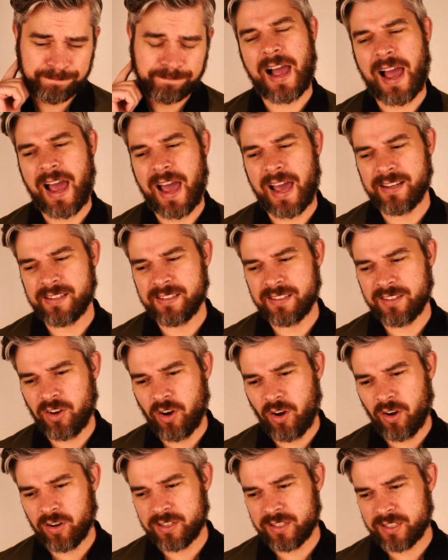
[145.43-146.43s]
And
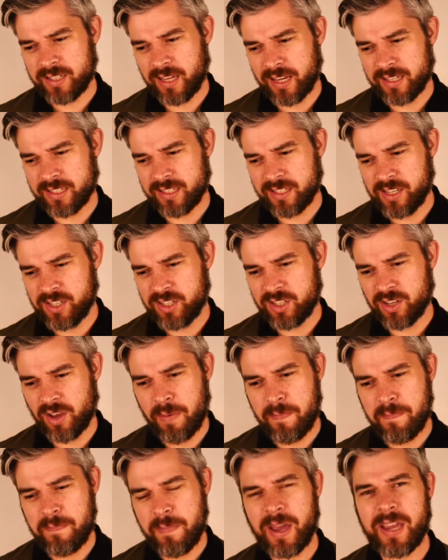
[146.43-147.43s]
God sets this
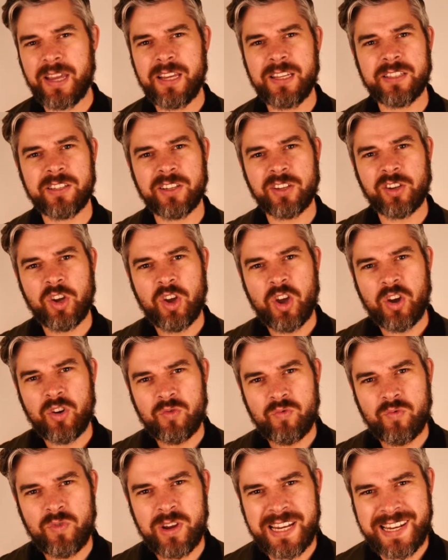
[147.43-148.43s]
amazing
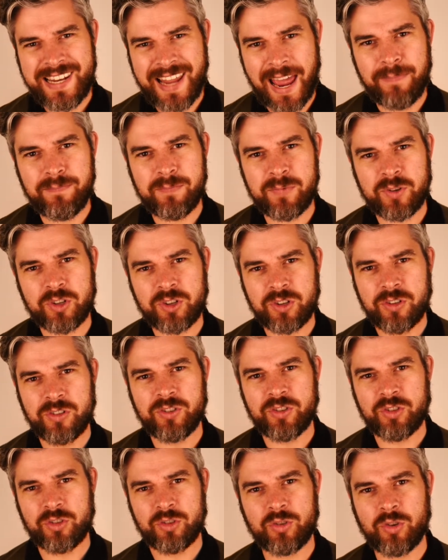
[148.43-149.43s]
redemption
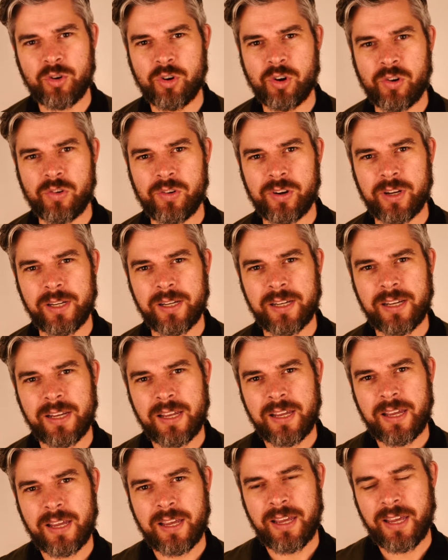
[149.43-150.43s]
story
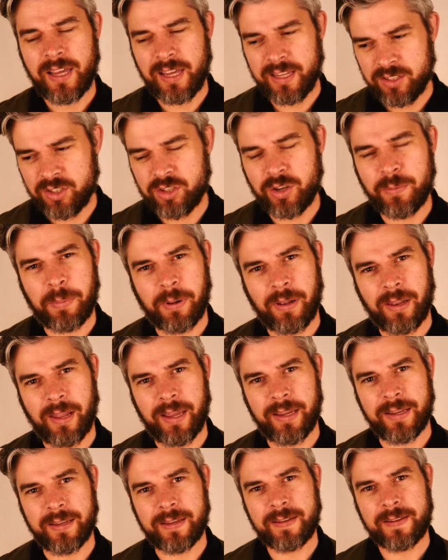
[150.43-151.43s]
into
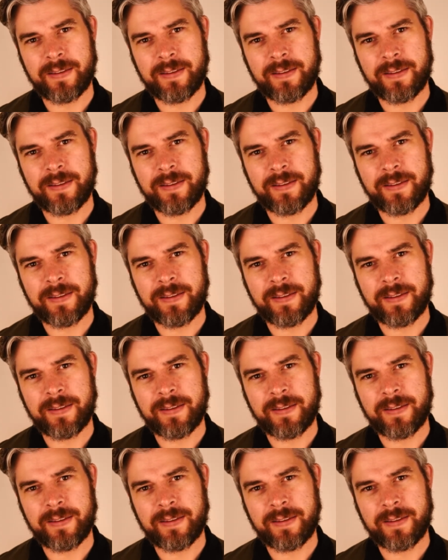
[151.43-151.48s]
play,